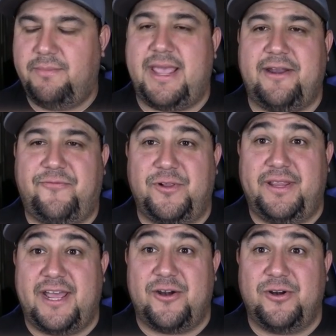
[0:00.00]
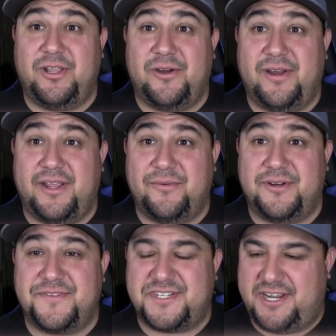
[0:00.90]
Man, if only that earlier hit
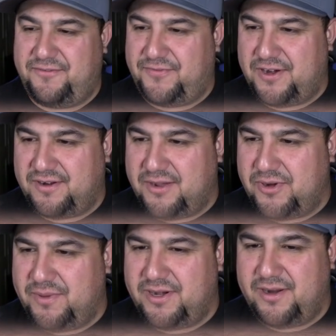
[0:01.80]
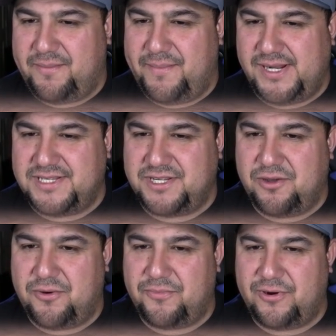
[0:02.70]
would have stayed fair, that would have been an
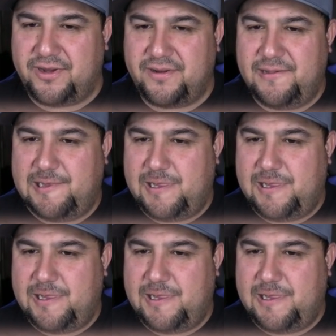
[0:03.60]
amazing home run.